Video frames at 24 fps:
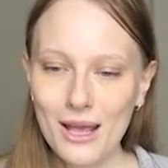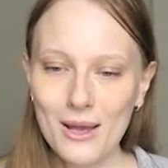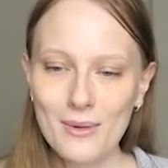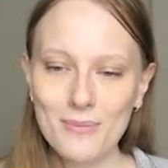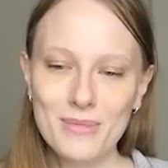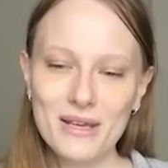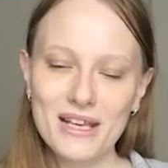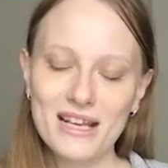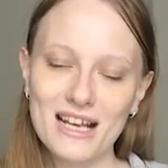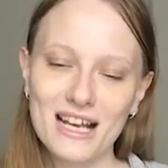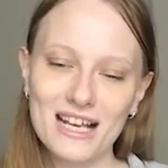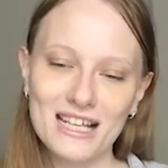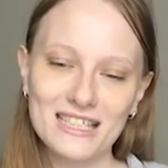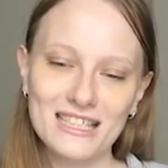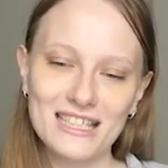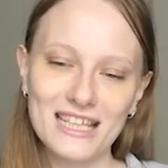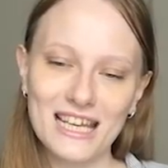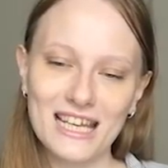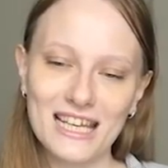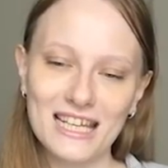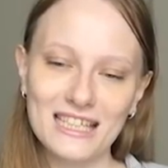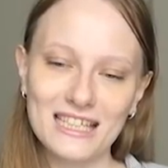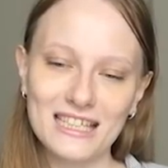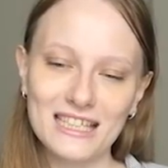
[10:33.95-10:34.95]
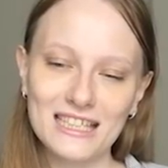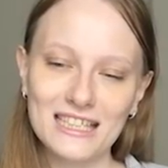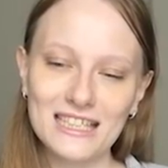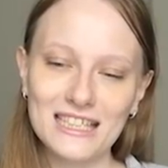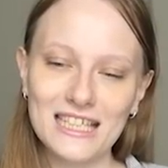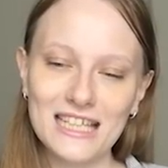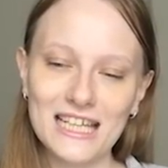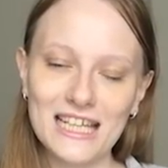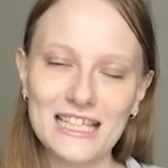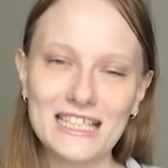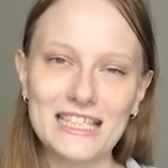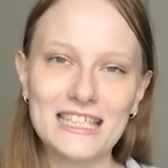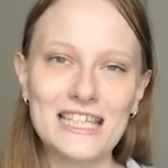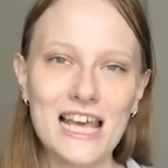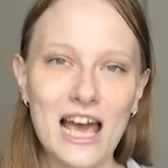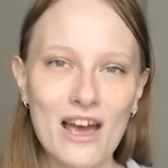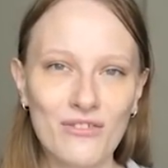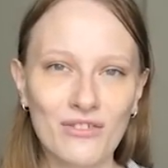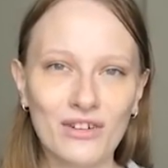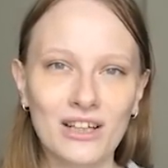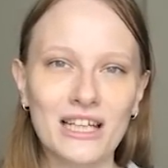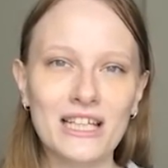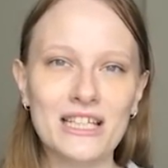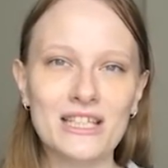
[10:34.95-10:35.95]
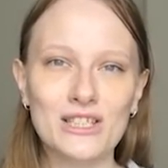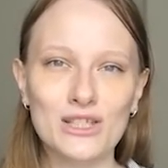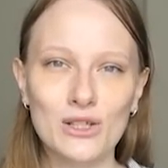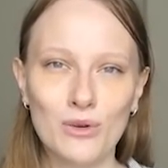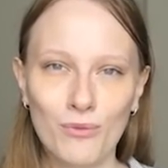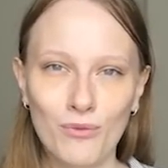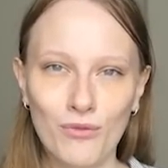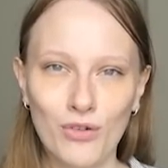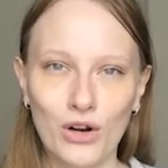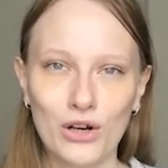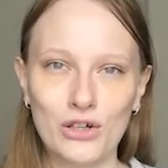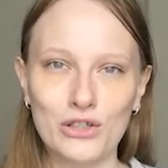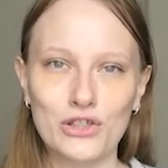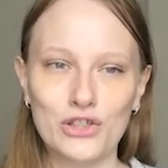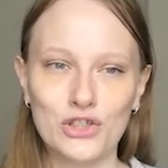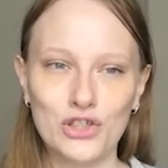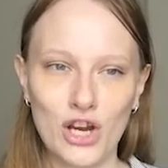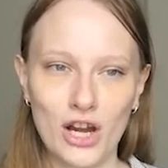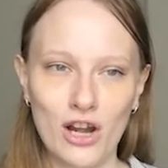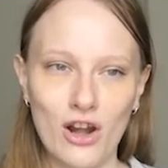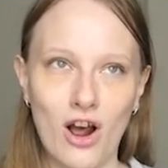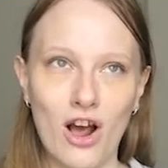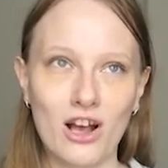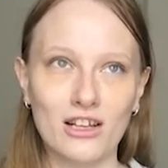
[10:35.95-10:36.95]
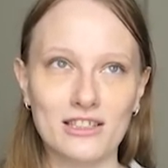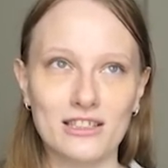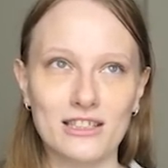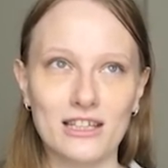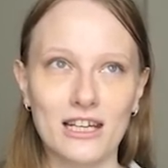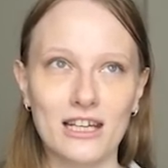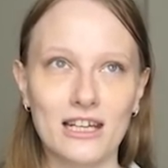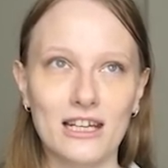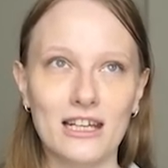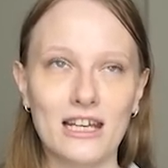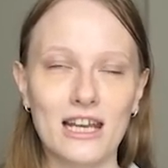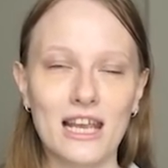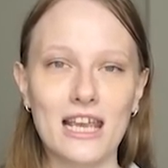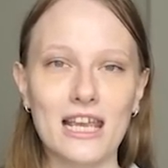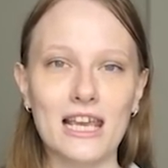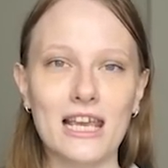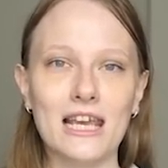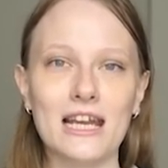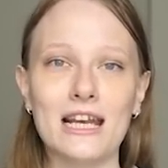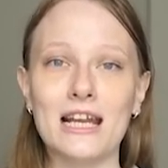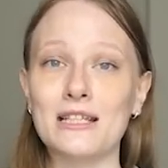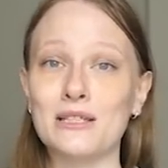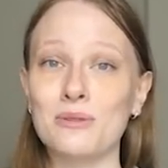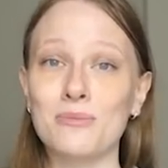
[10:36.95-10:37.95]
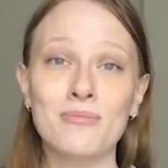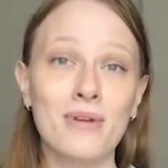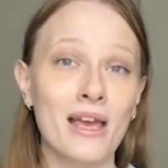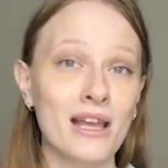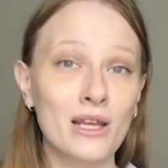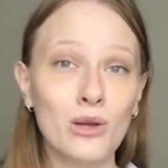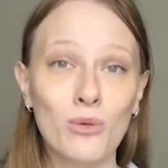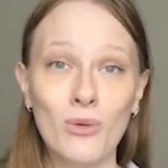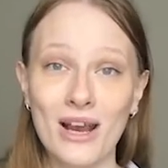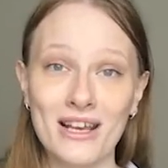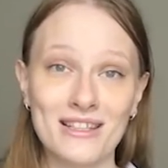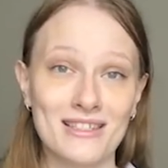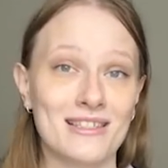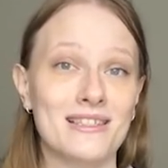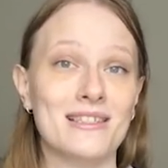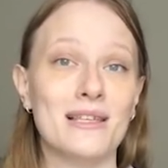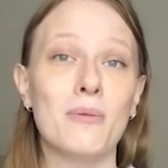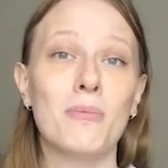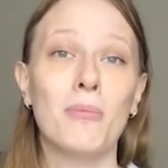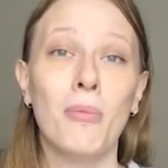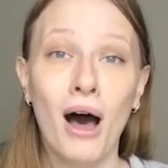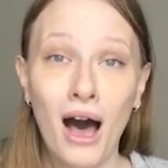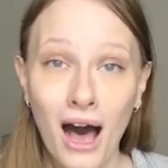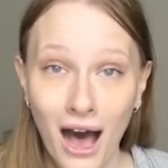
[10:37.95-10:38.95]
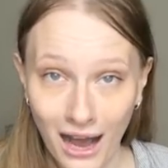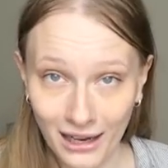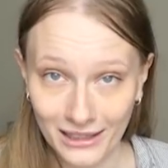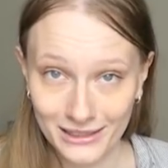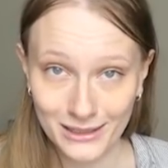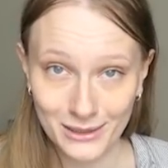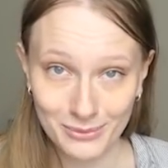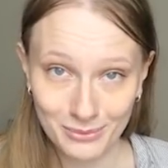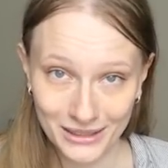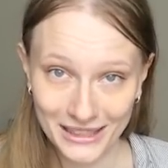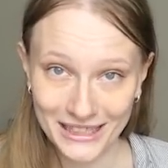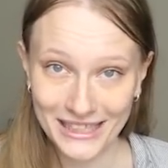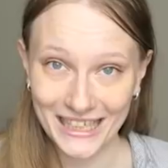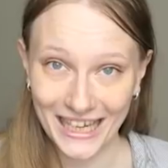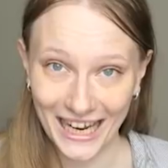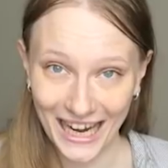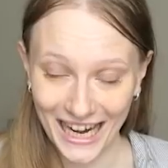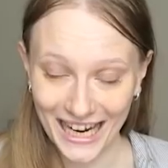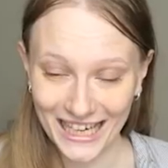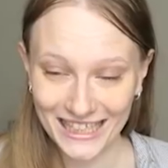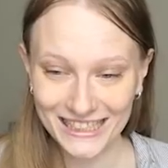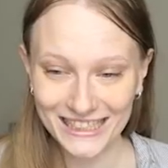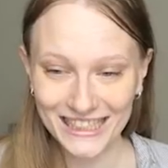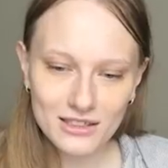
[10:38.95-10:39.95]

because it definitely subverts Jane Austen in as many ways as it possibly can.